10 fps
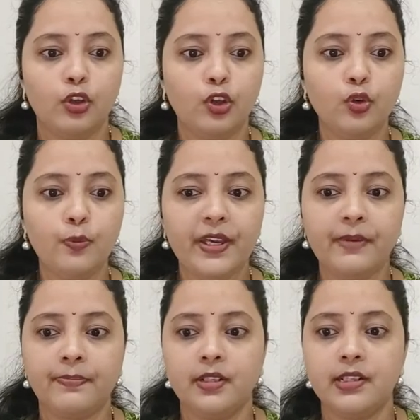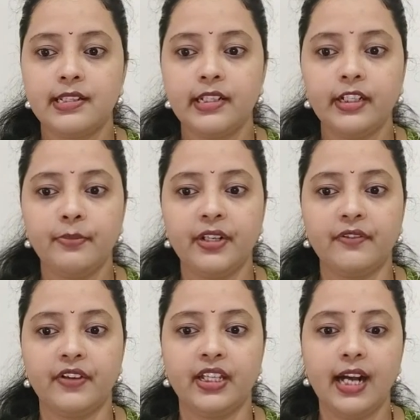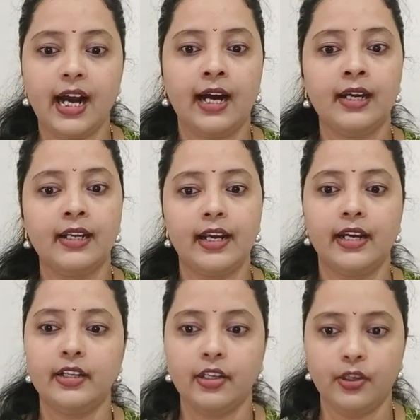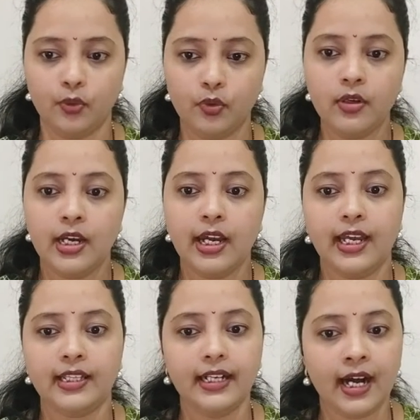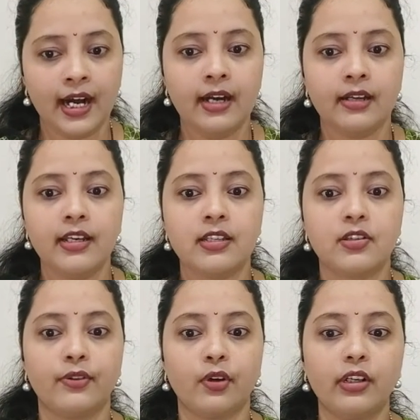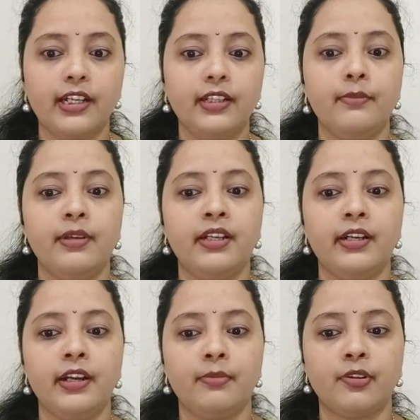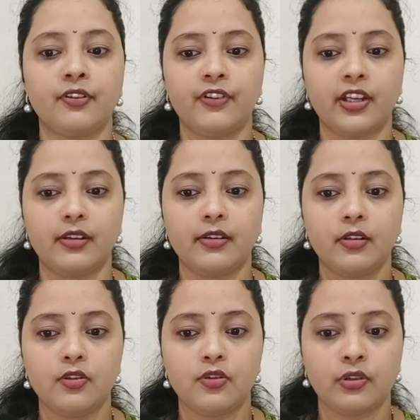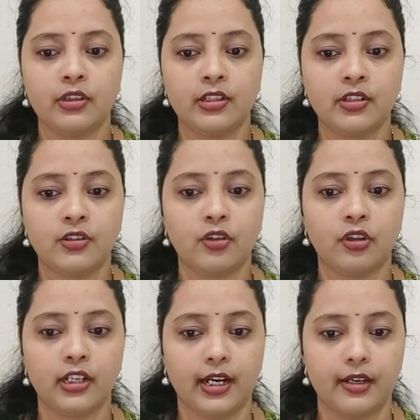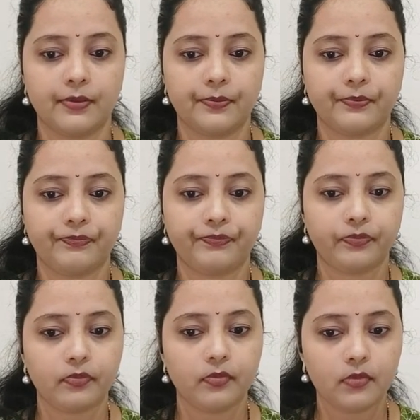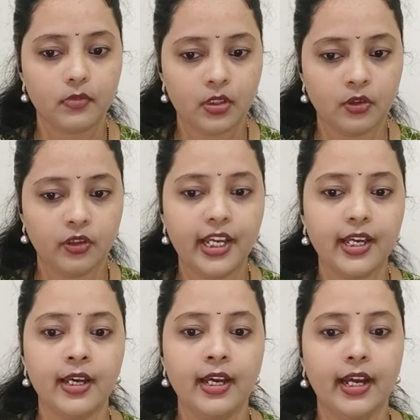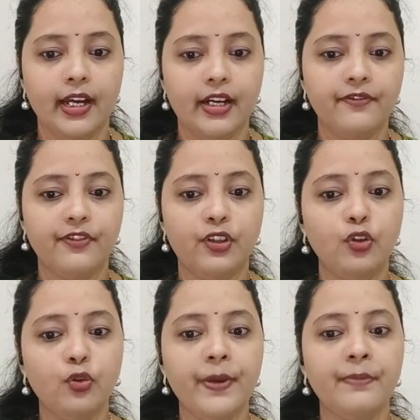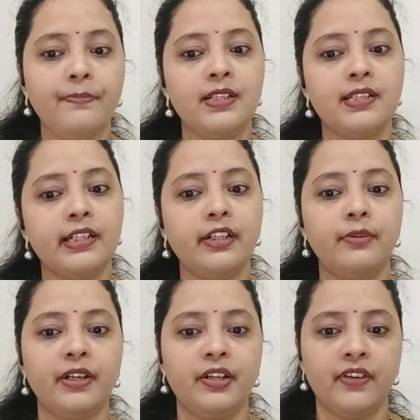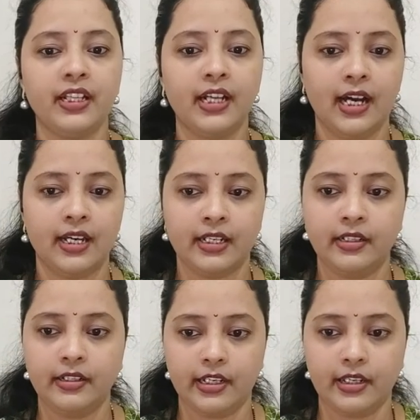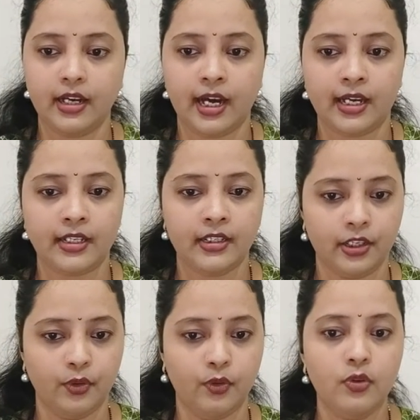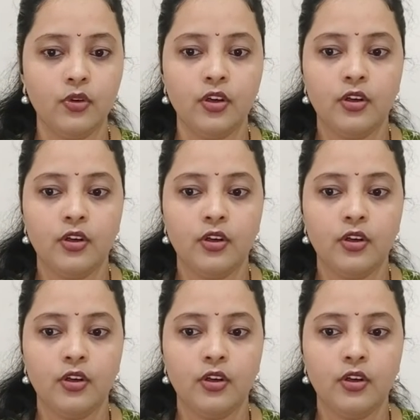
Two people sit between R and Q and R is not an immediate neighbor of T. So this is not R. Okay. And if two people sit between R and T, R and Q,